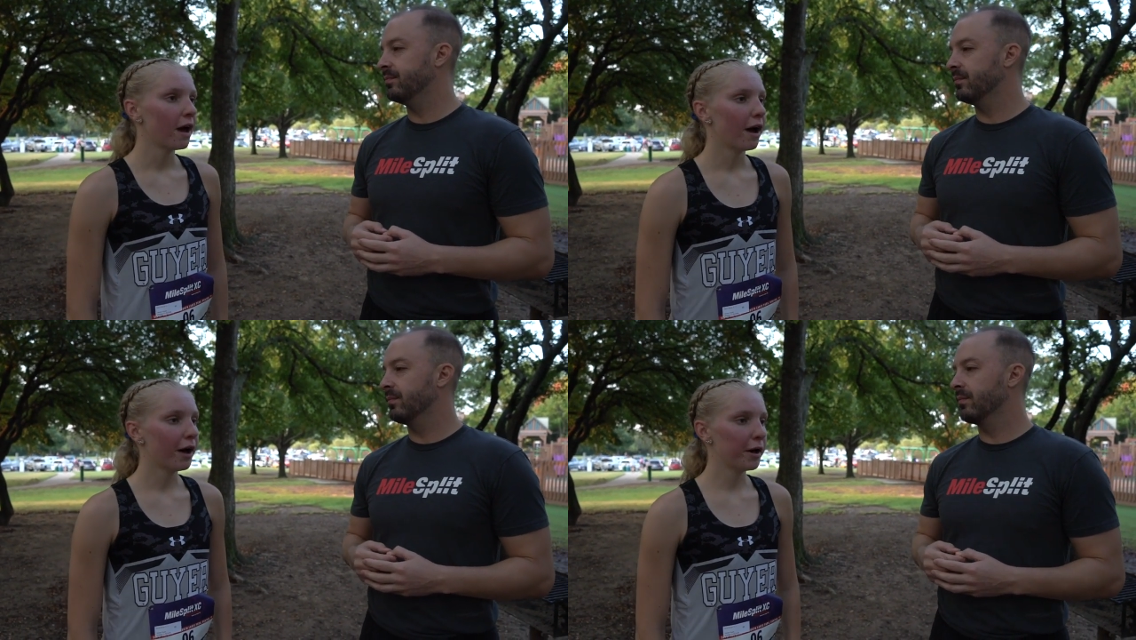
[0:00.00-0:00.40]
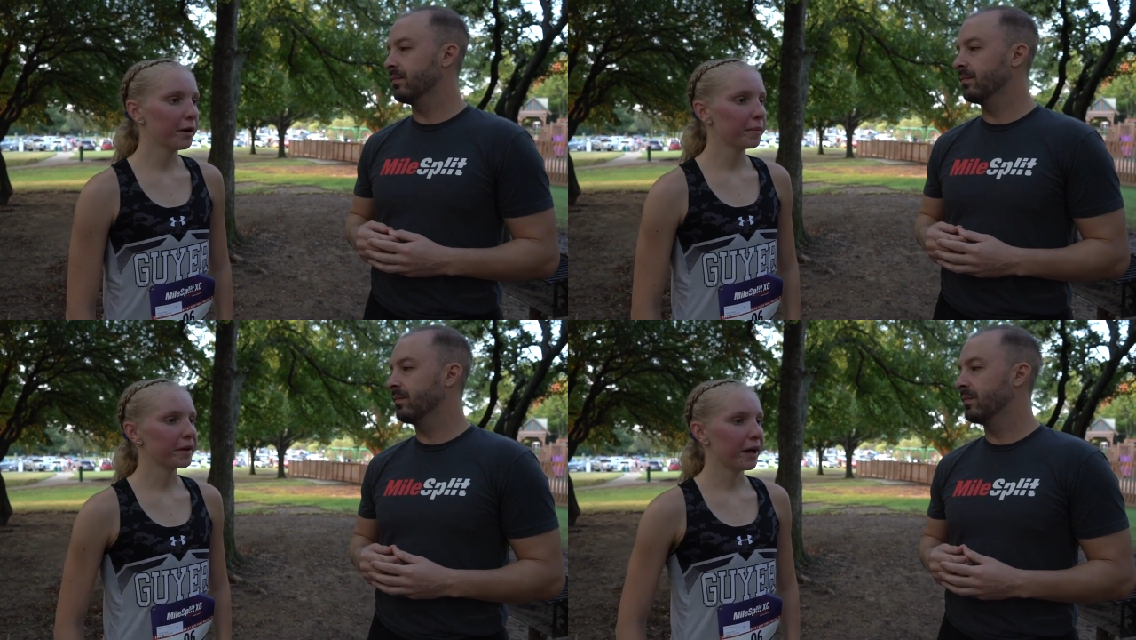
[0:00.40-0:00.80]

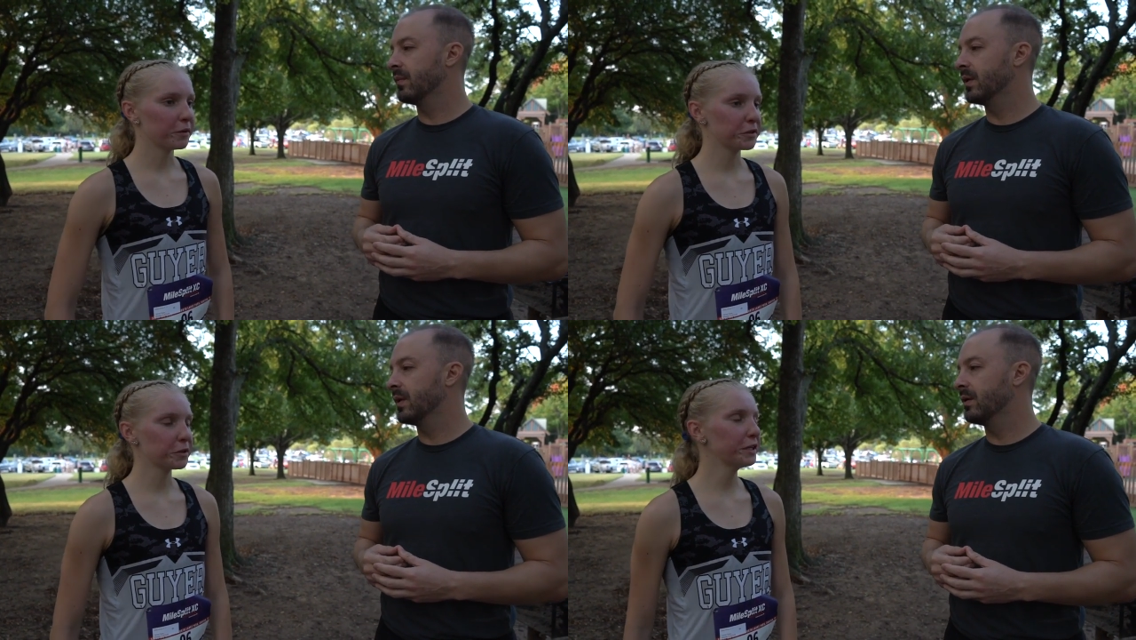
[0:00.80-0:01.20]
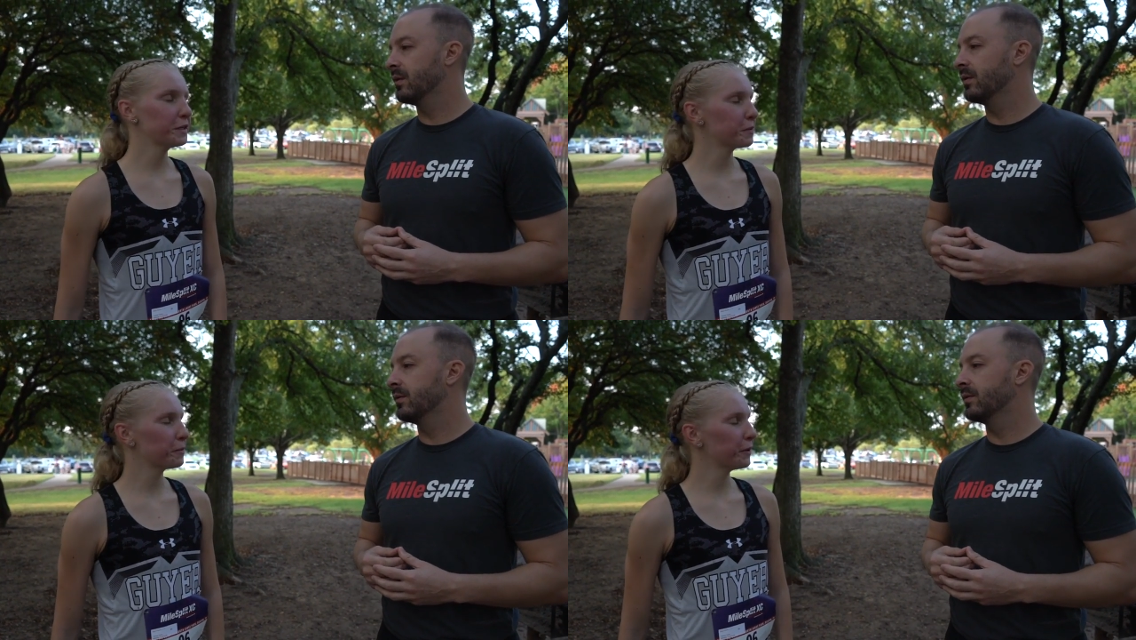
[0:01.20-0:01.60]
Speaker 1: Um, I was really
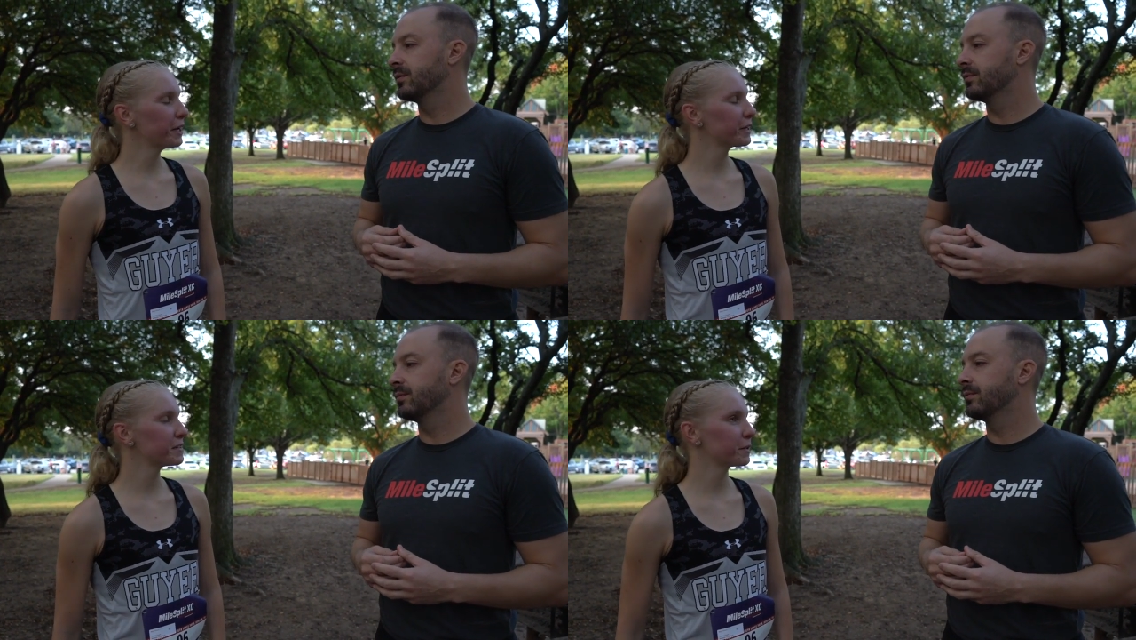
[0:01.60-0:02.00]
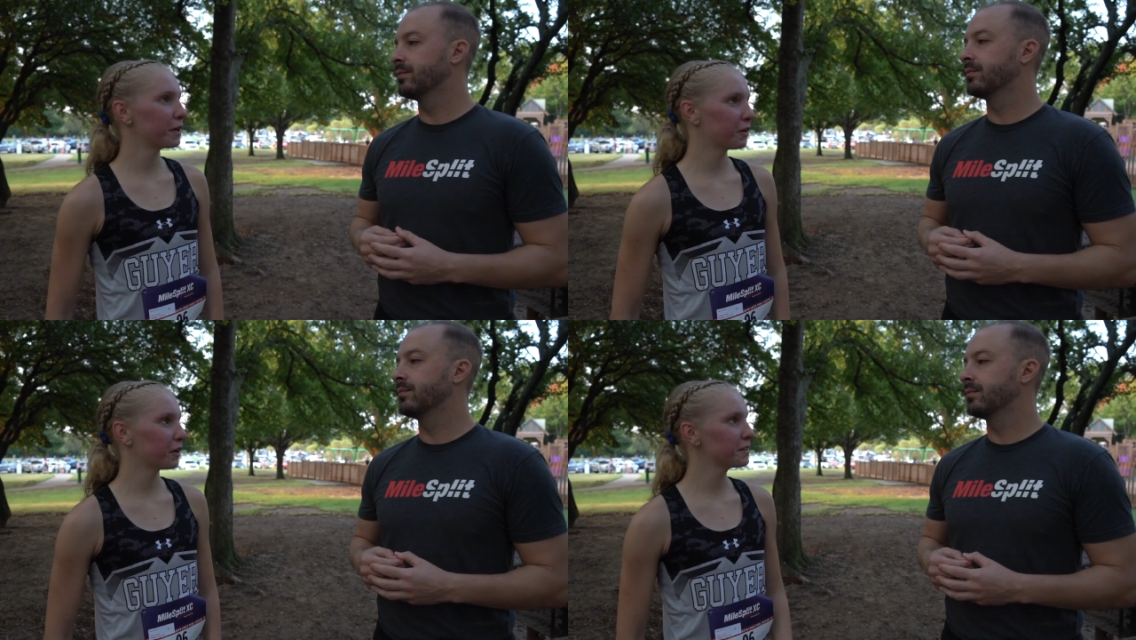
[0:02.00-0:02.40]
disappointed because when
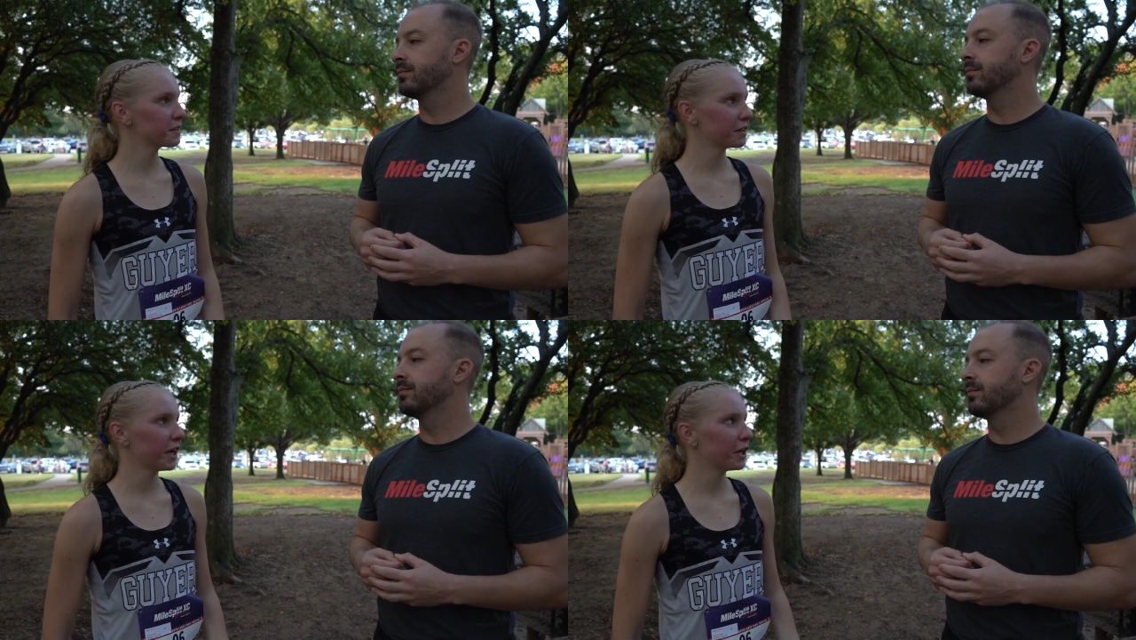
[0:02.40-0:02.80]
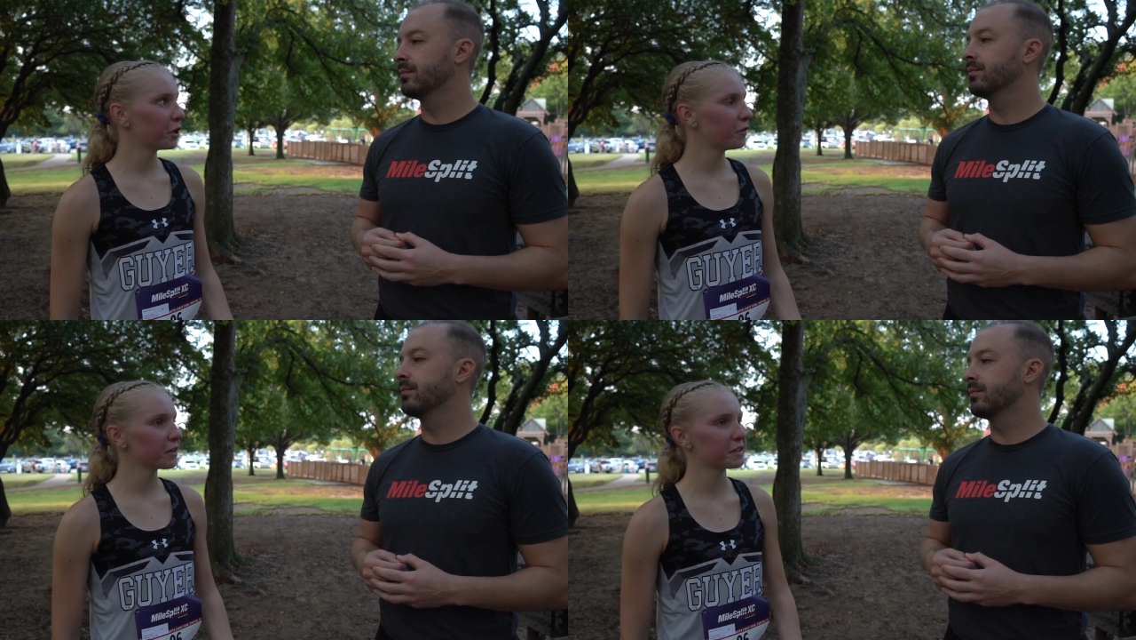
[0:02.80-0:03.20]
I crossed the line in
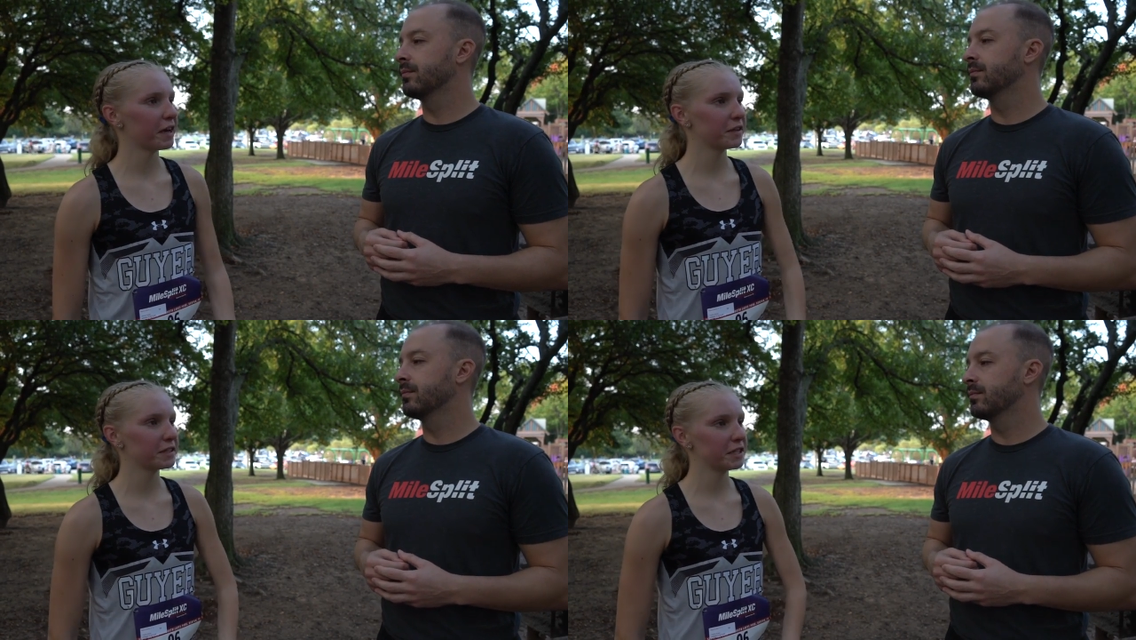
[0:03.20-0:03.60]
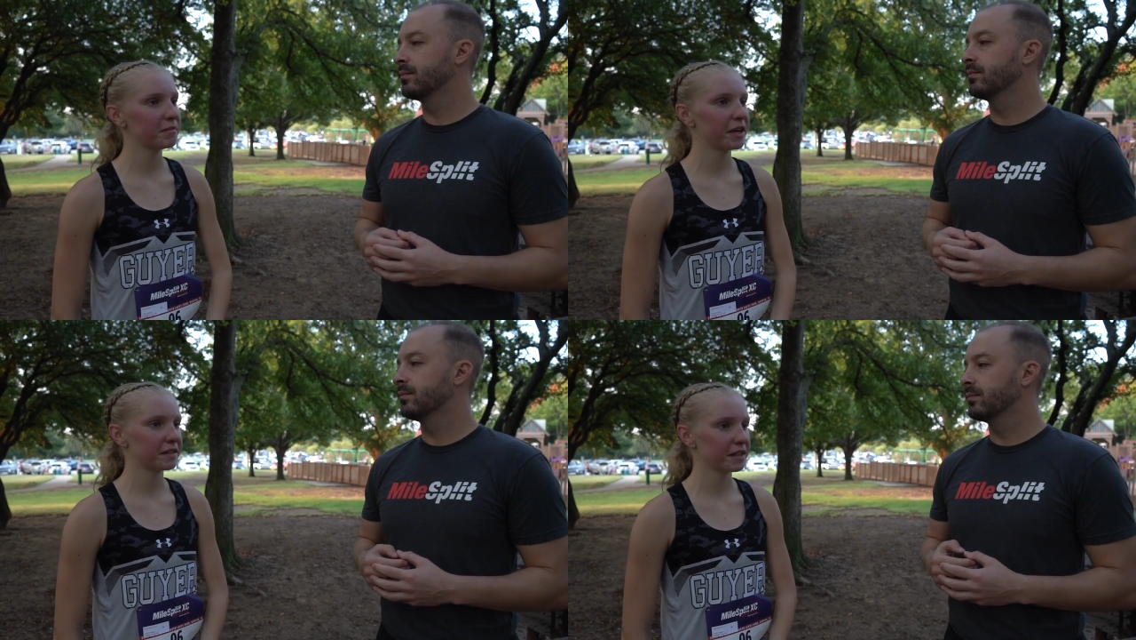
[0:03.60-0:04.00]
over 17
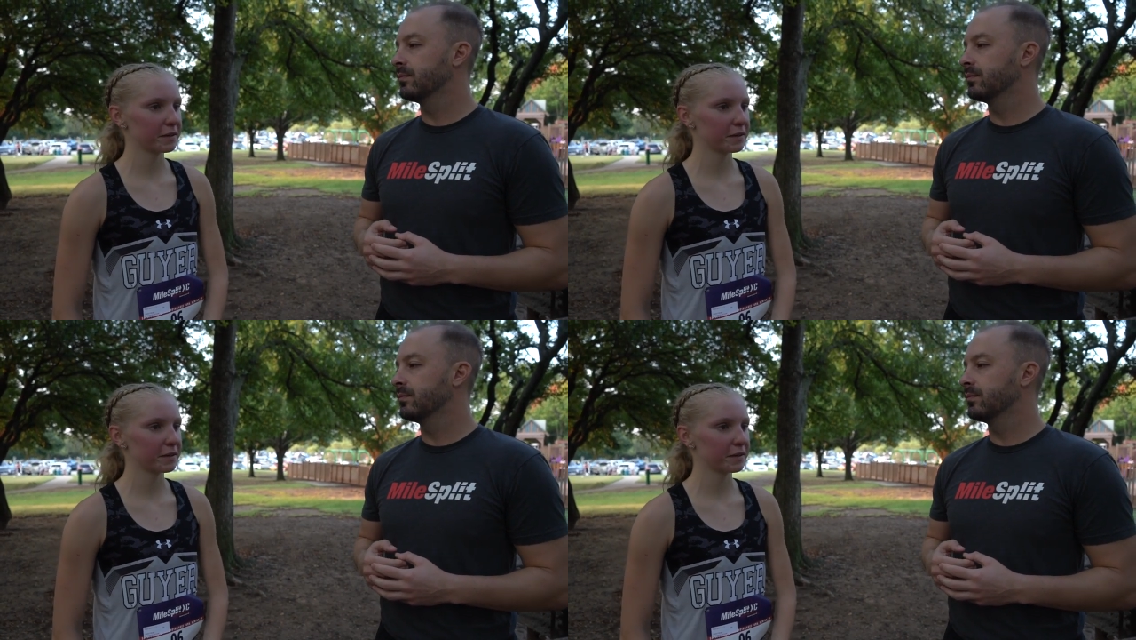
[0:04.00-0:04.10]
minutes,